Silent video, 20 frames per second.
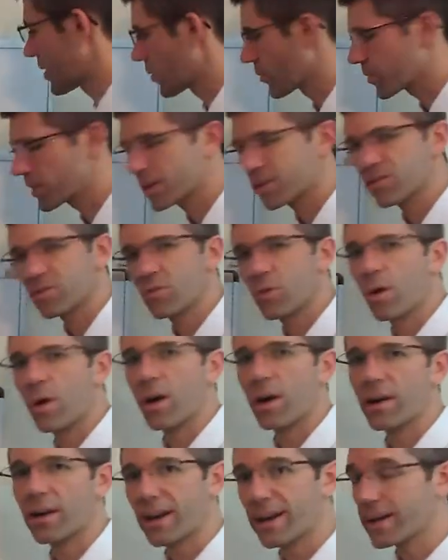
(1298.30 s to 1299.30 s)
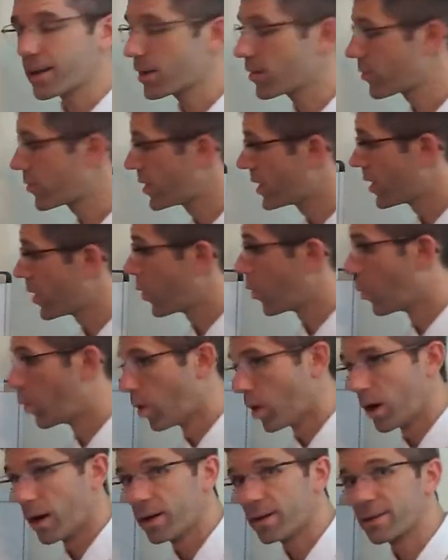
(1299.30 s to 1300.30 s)
don't think too hard. Negative
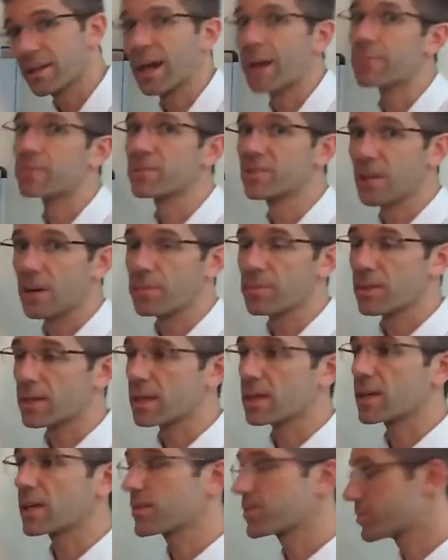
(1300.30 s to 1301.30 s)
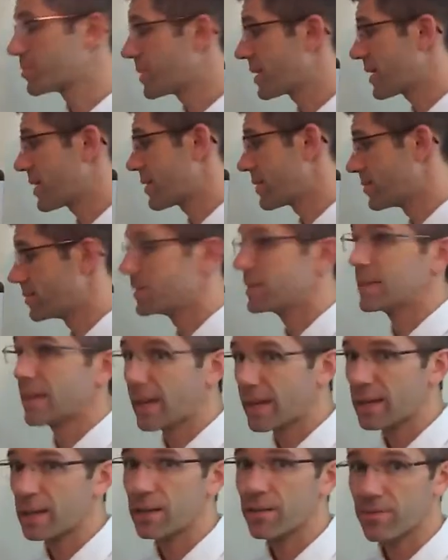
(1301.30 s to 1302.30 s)
1 times something gives me
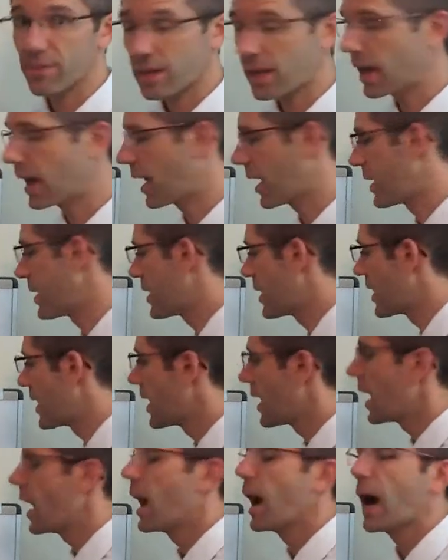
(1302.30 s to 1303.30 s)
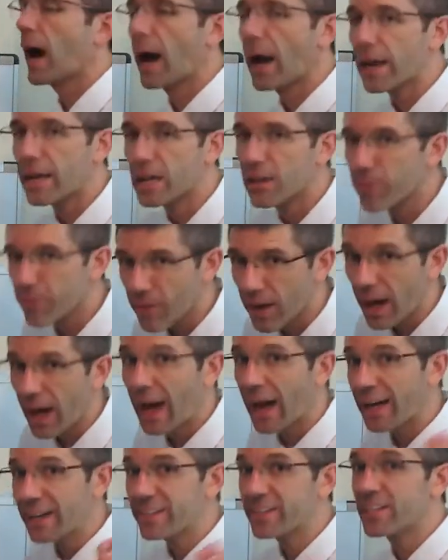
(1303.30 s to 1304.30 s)
negative 9. If
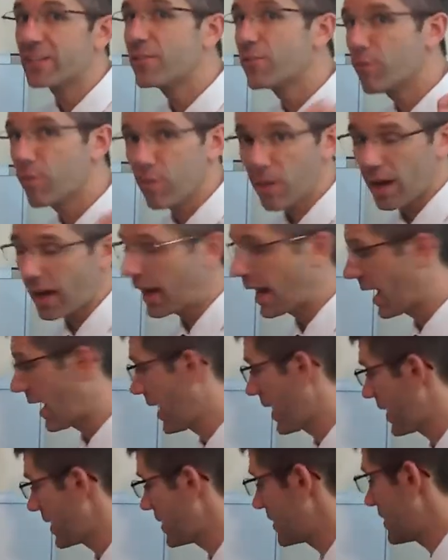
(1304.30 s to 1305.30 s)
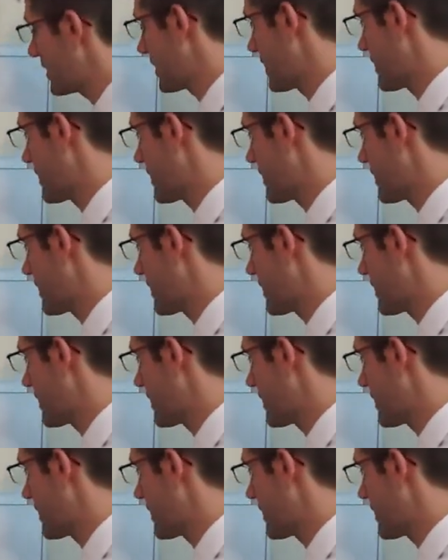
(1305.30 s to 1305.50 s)
I divide